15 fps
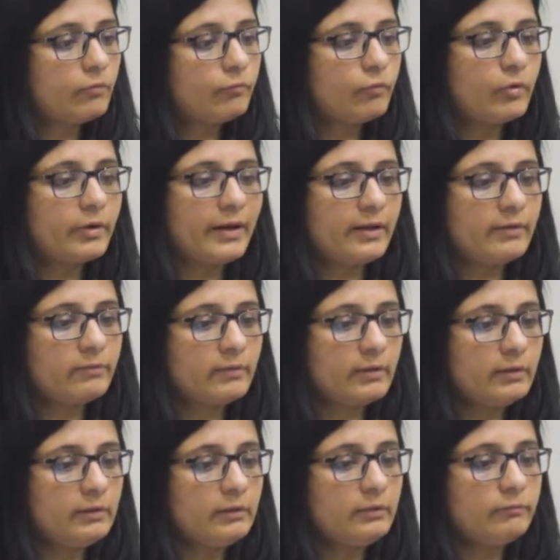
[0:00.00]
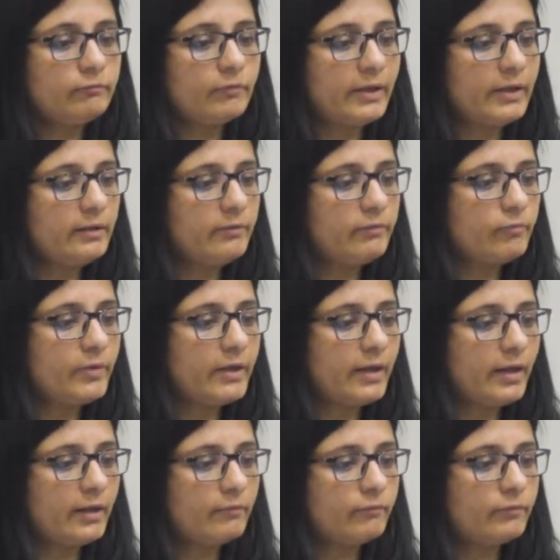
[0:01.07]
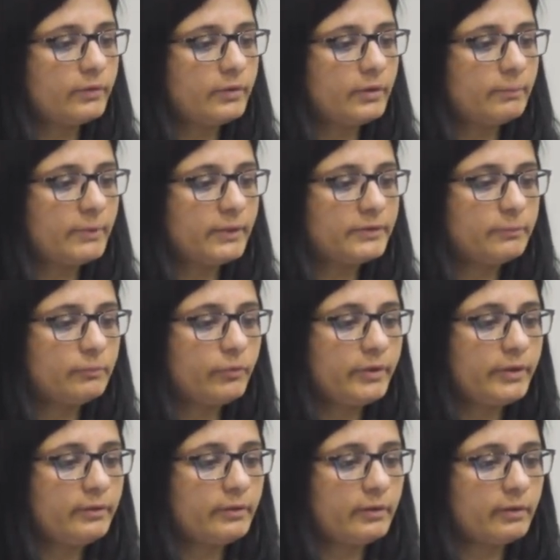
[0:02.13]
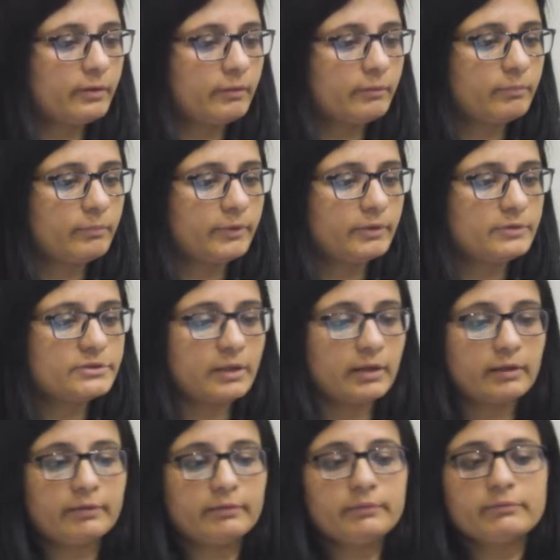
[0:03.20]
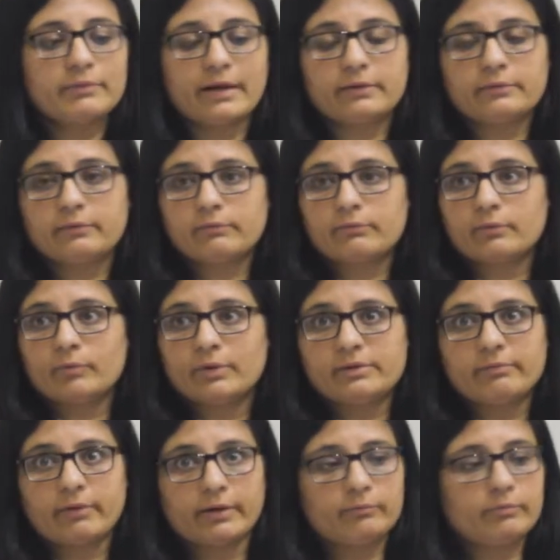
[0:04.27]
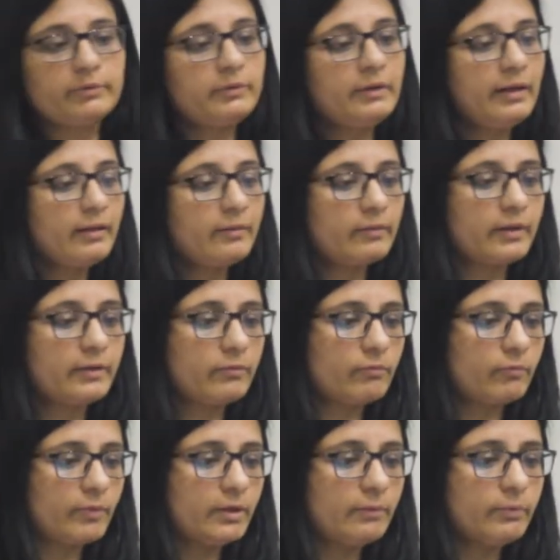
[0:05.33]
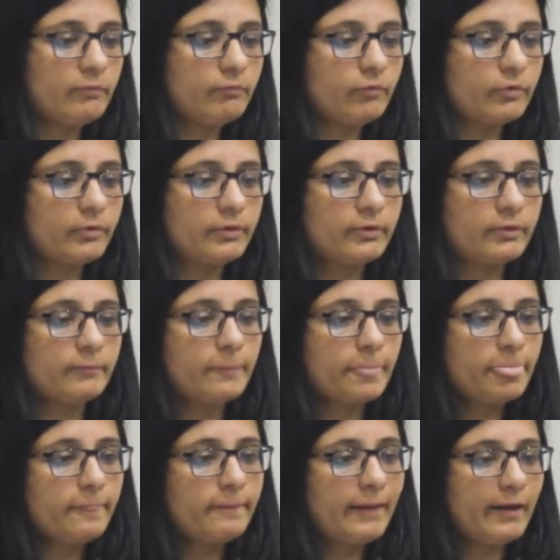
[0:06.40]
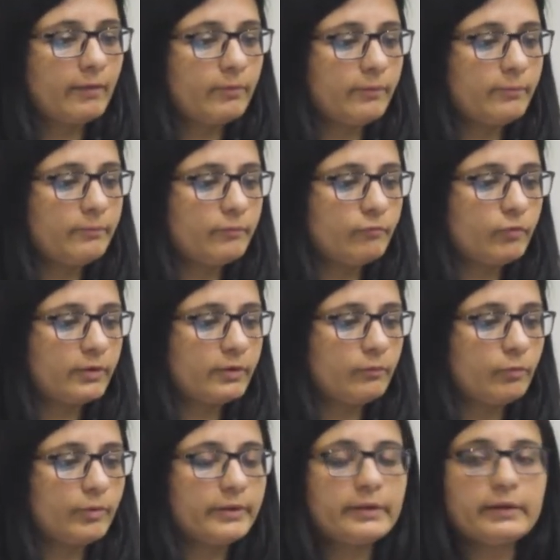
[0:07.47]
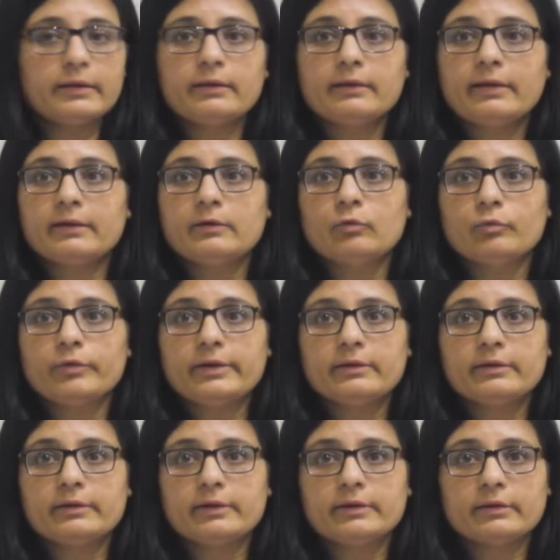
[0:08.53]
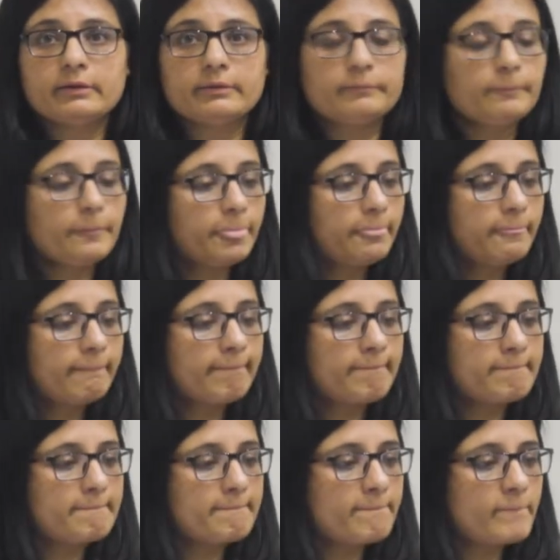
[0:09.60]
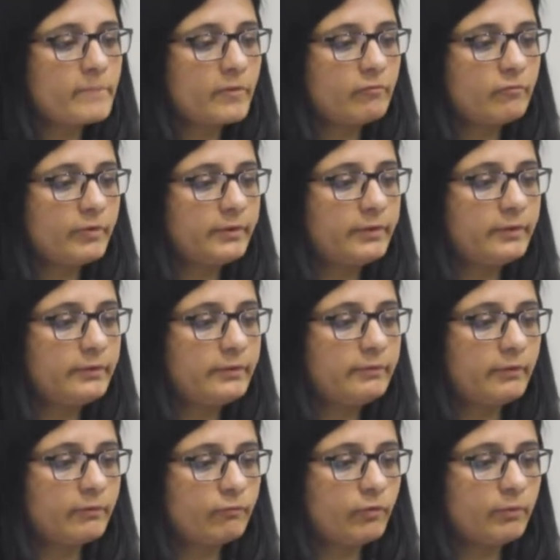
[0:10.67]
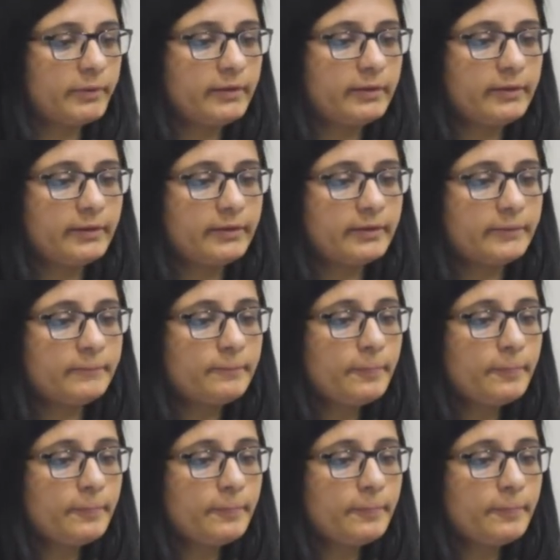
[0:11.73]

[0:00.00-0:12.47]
for Excel files, we have Apache Poet jar that is a driver that is available for converting and loading the data, further transforming the data.